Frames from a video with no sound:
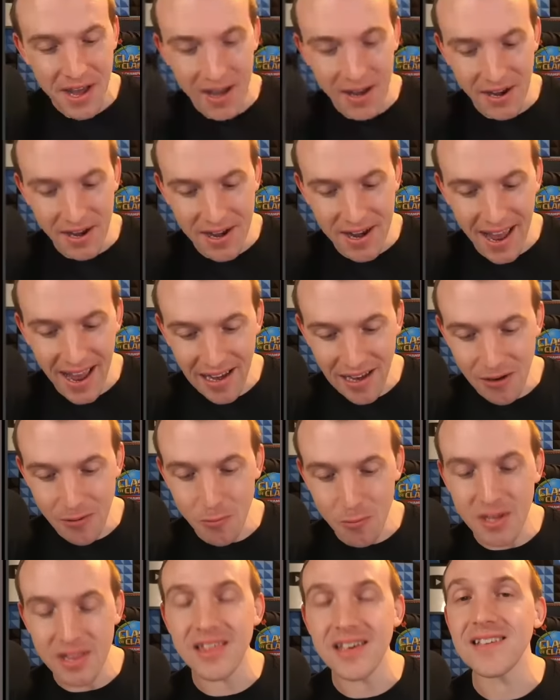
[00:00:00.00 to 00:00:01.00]
Net
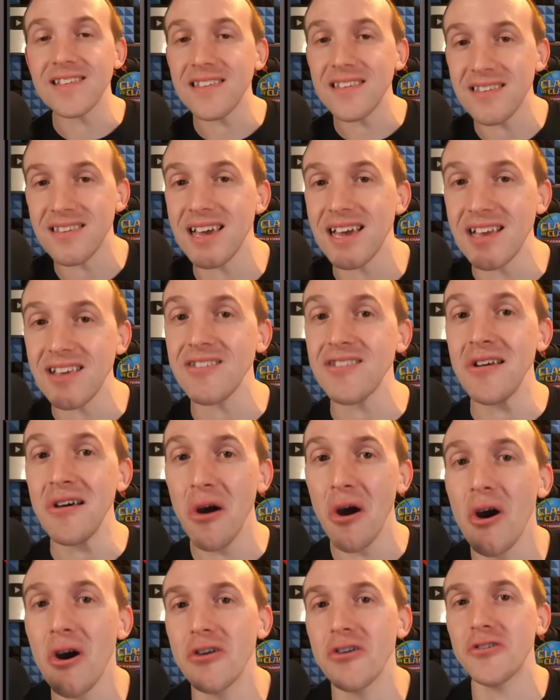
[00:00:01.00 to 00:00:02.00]
with
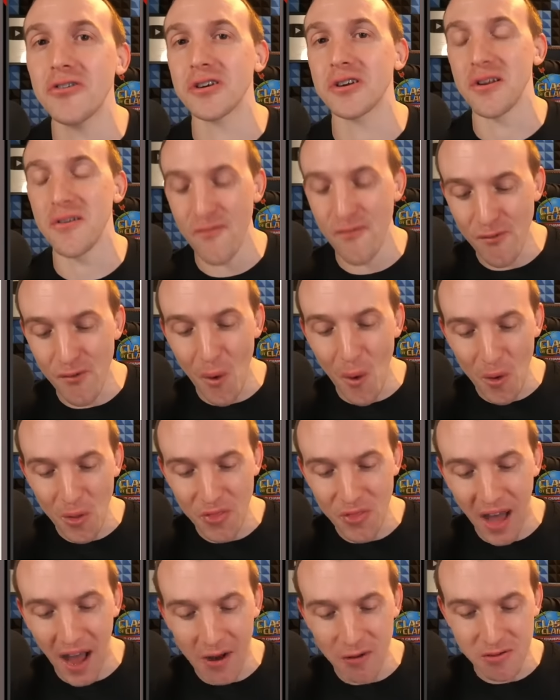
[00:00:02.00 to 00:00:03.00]

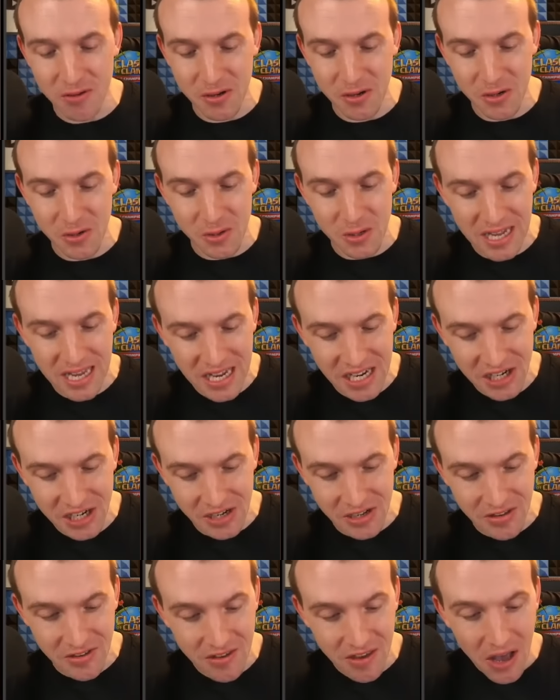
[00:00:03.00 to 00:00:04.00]
604,000
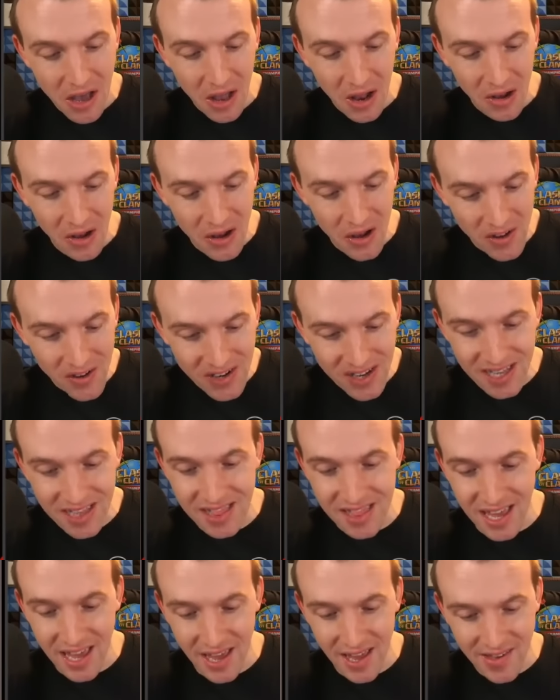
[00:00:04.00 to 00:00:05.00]
donations. Look at
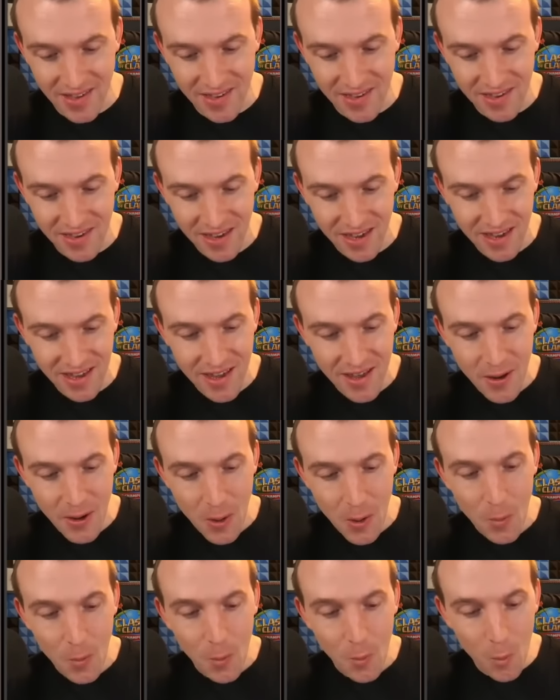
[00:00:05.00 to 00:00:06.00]
this.
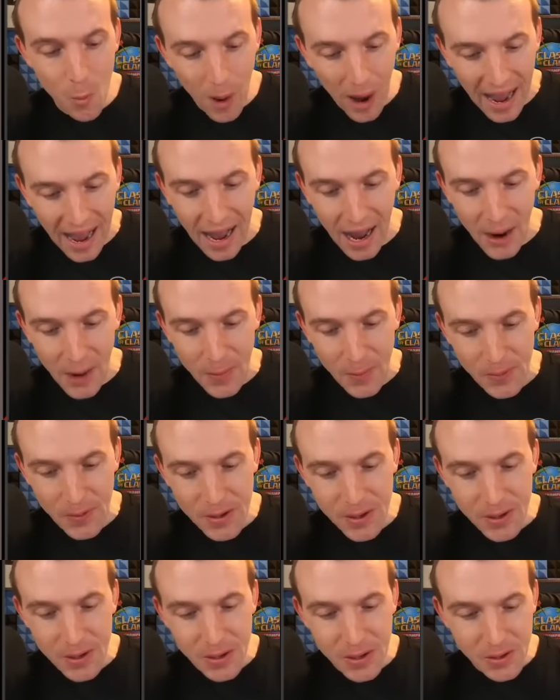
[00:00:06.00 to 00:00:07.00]
Wow.
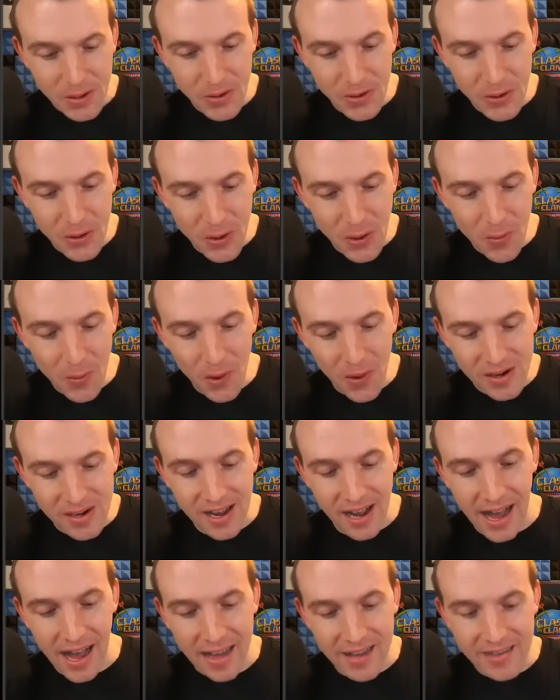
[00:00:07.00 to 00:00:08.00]
You know what,
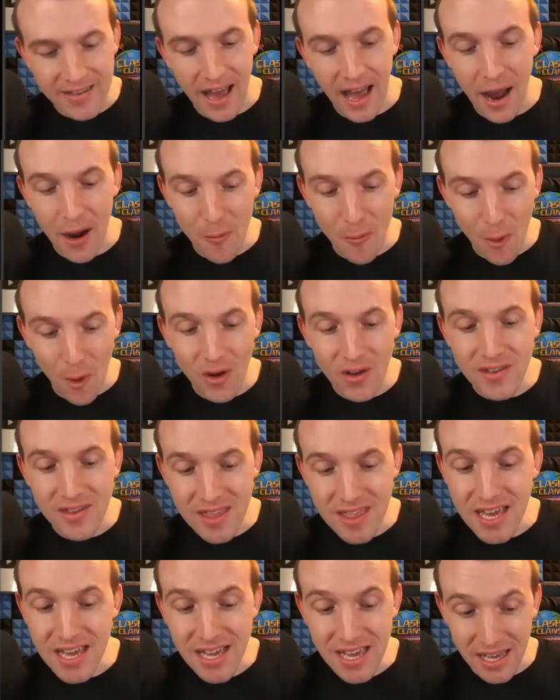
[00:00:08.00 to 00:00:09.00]
guys? I was
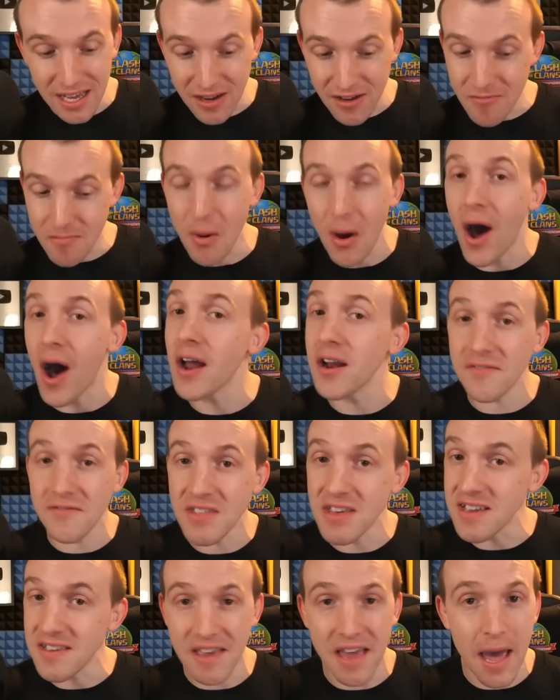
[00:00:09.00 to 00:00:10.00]
thinking as part of
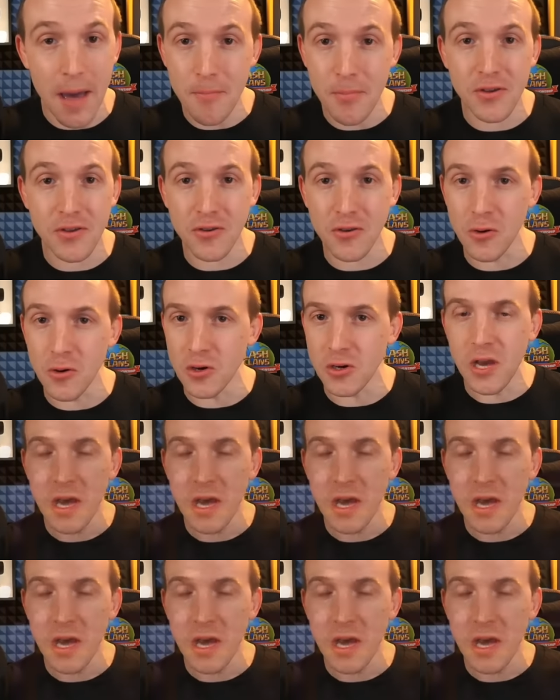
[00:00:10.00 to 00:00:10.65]
this episode,